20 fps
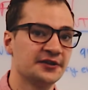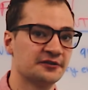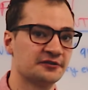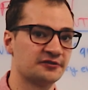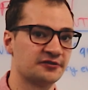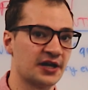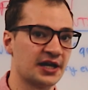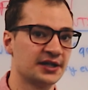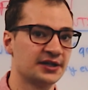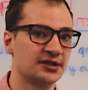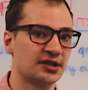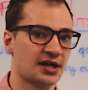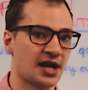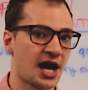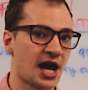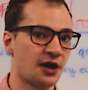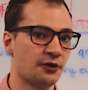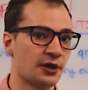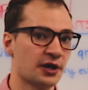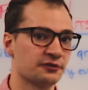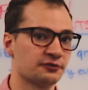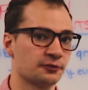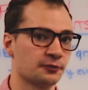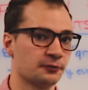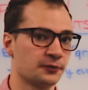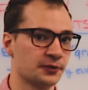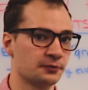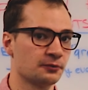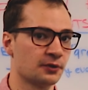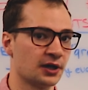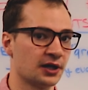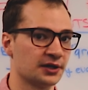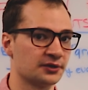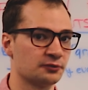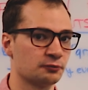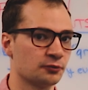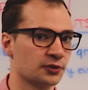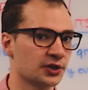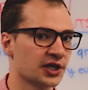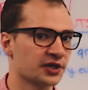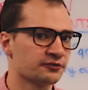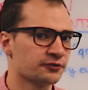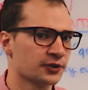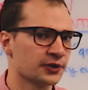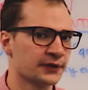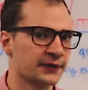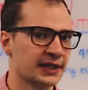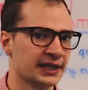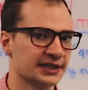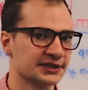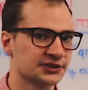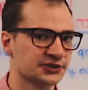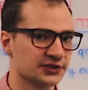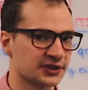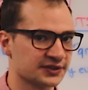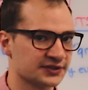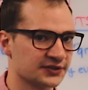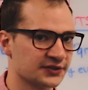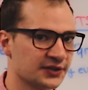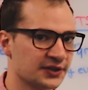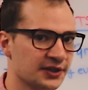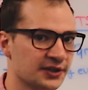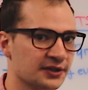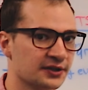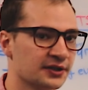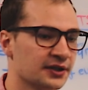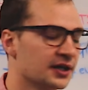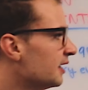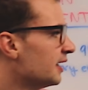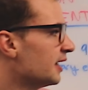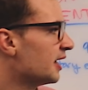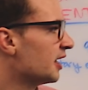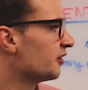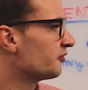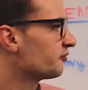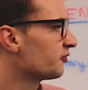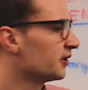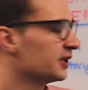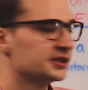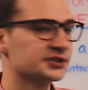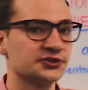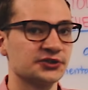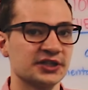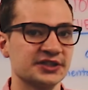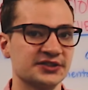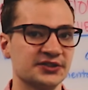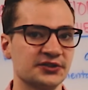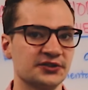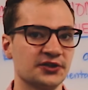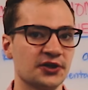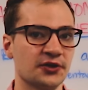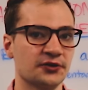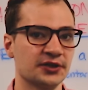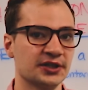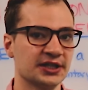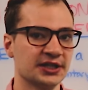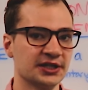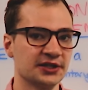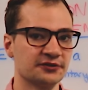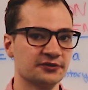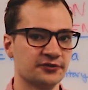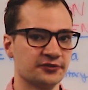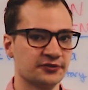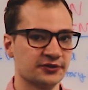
the event however we want, whatever we're interested in. If we're interested in knowing even